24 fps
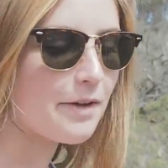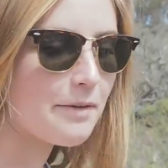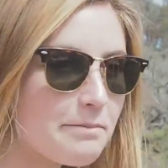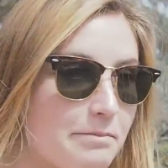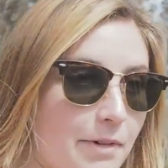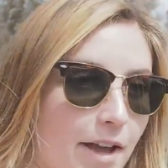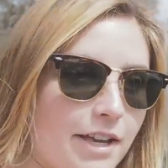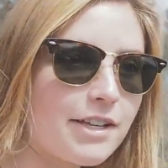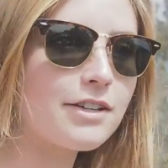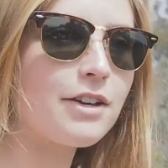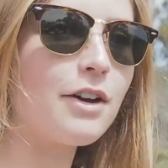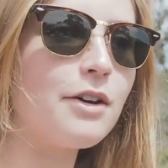
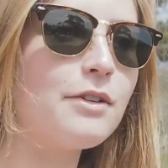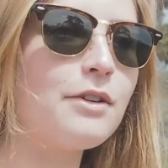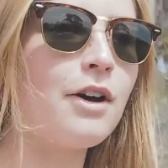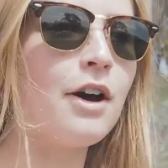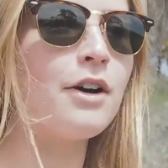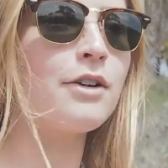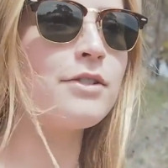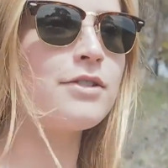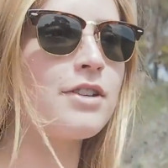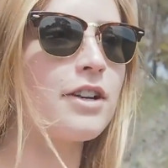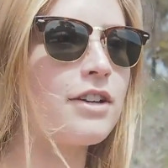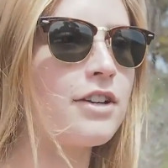my
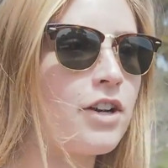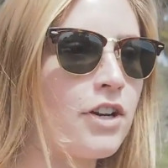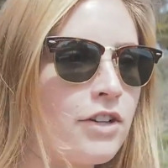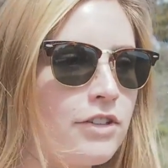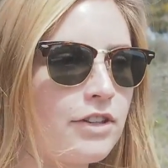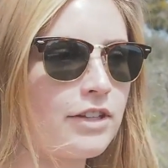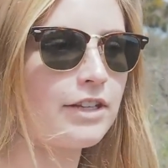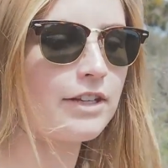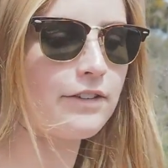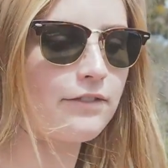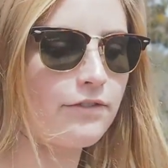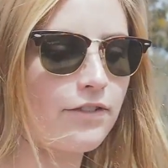co-hosts are
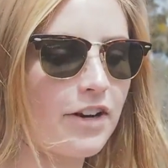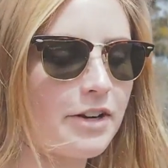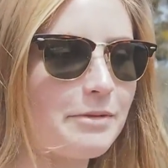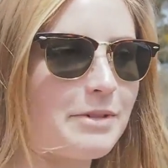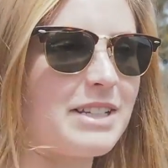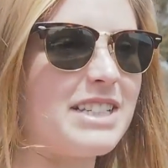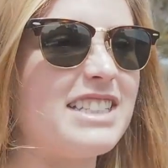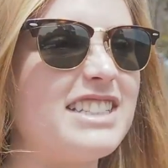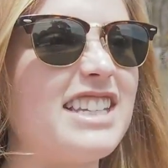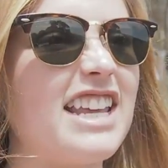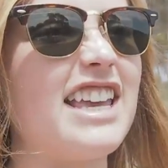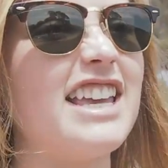currently in front of
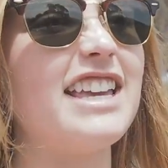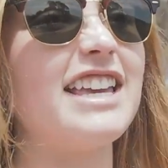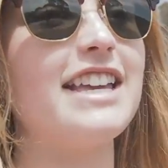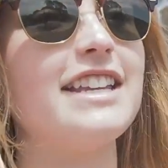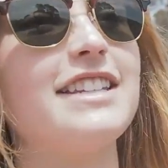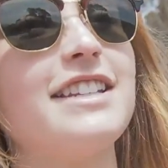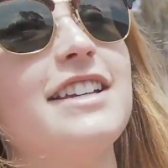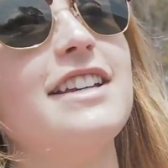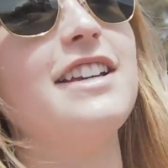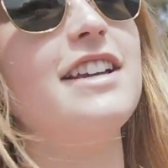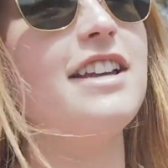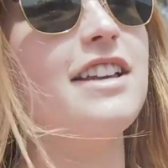me. Dang
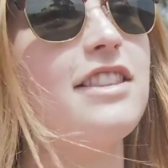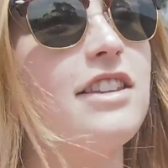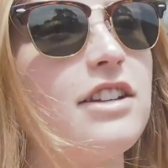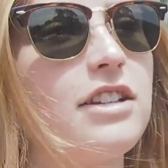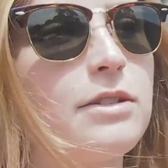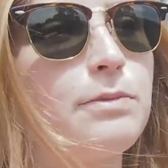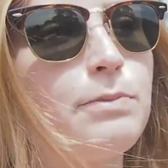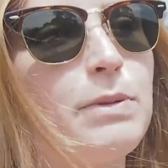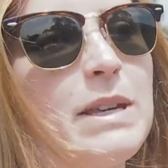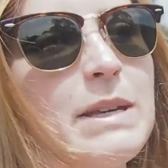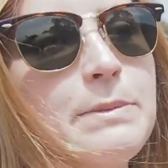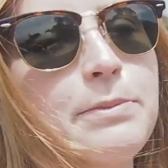it.
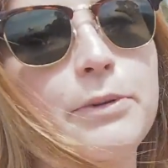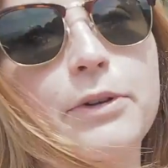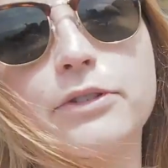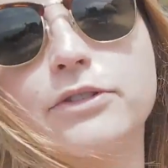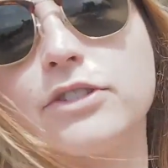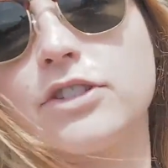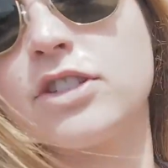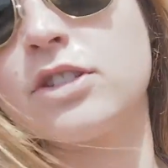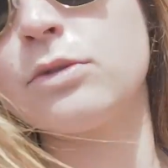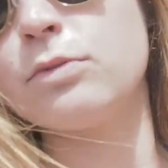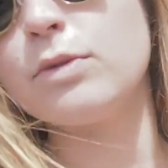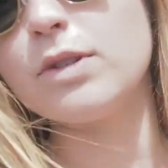There's people on
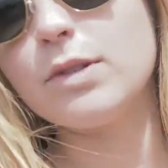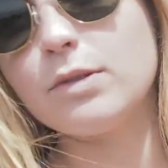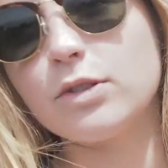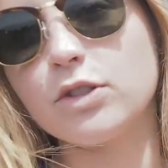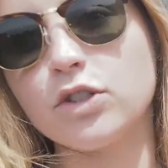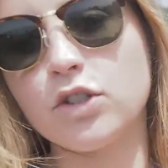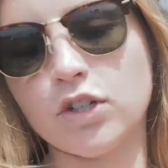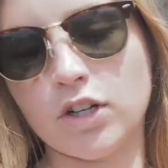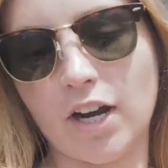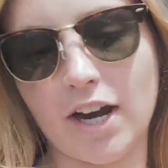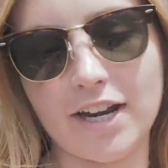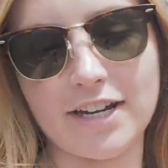the swing we're
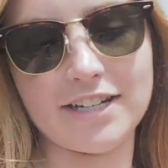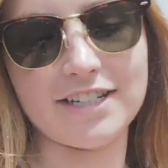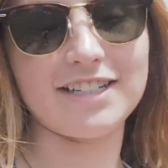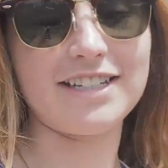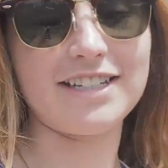trying to